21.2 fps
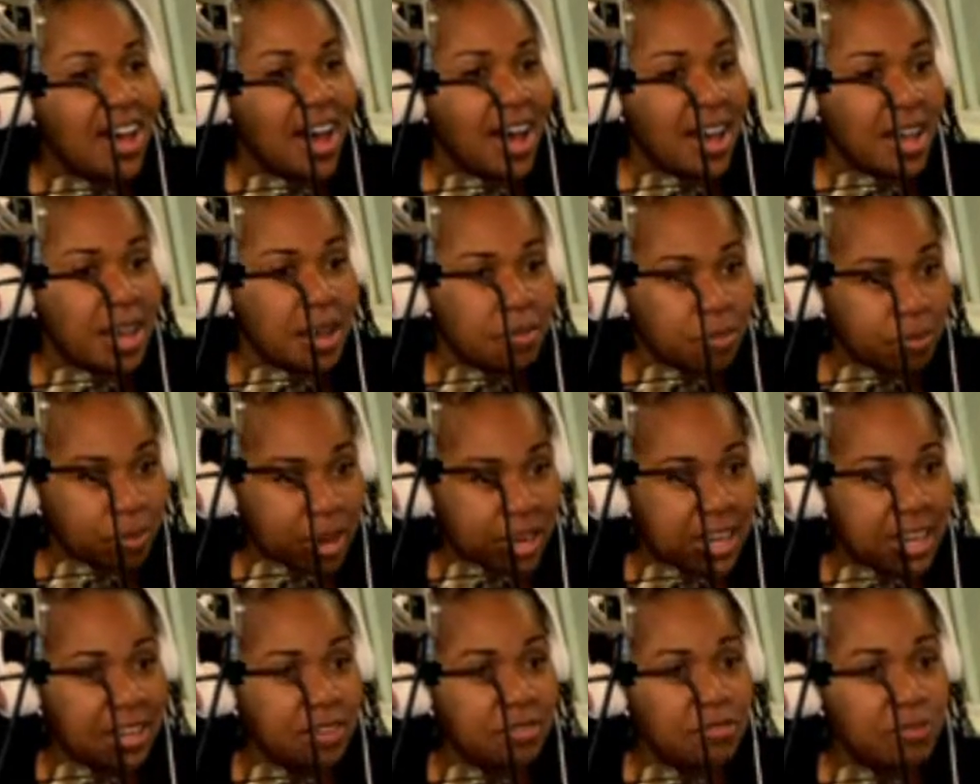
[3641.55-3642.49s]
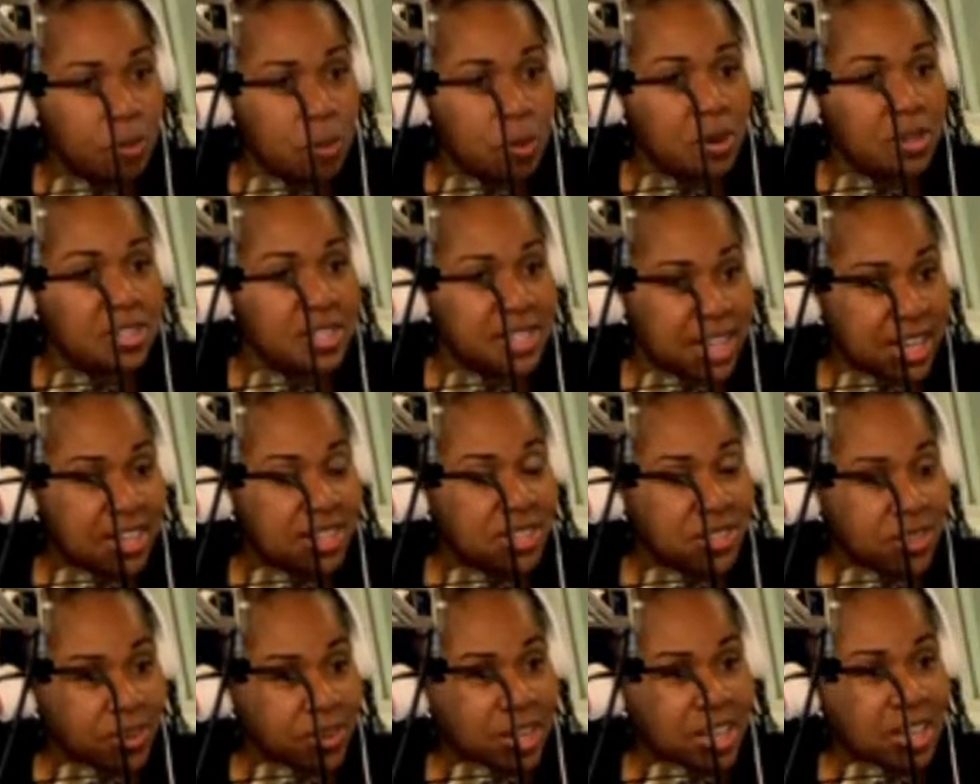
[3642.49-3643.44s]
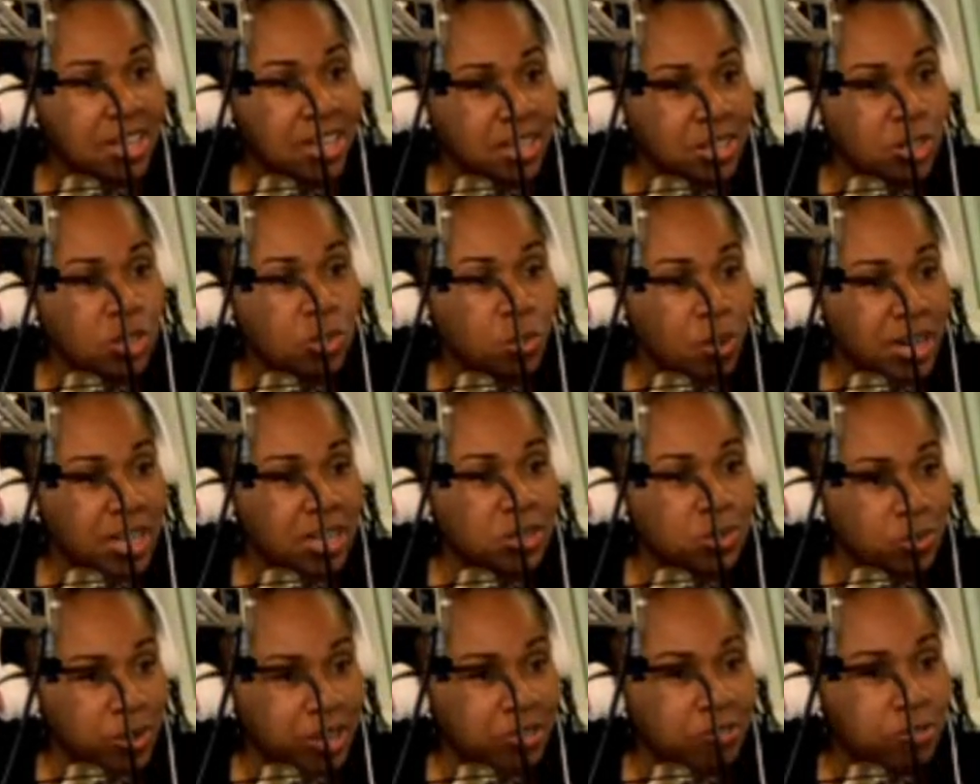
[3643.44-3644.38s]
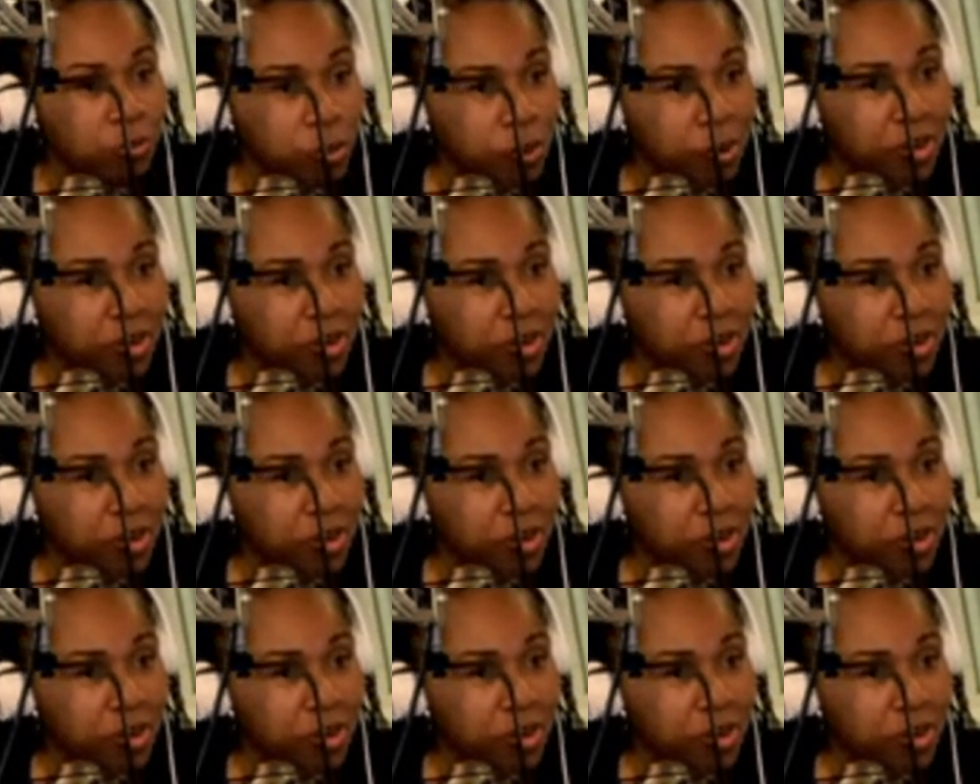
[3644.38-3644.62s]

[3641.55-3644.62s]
I am running for state attorney in 2024.